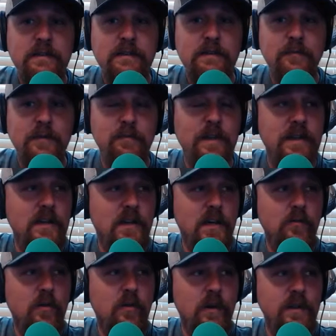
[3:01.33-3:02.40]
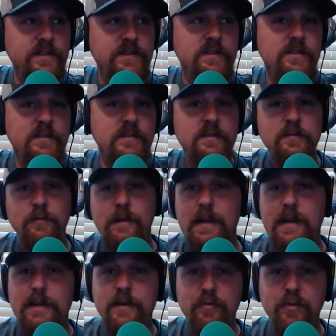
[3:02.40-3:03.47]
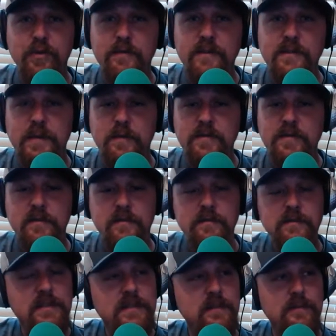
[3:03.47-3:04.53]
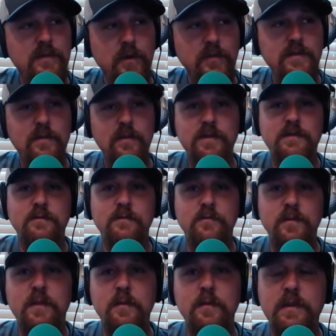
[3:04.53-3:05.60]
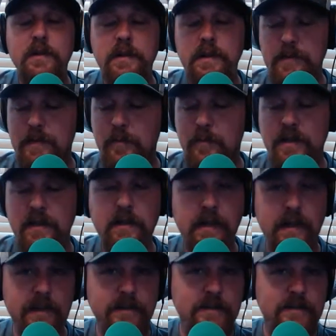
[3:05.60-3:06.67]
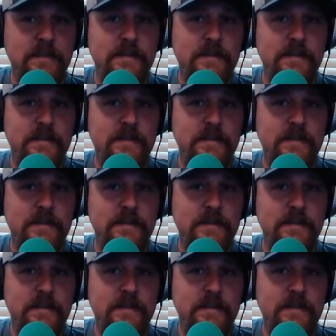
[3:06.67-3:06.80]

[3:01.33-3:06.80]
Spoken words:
we'd make a couple questions related to previous episodes, except those questions would be completely in Pig Latin.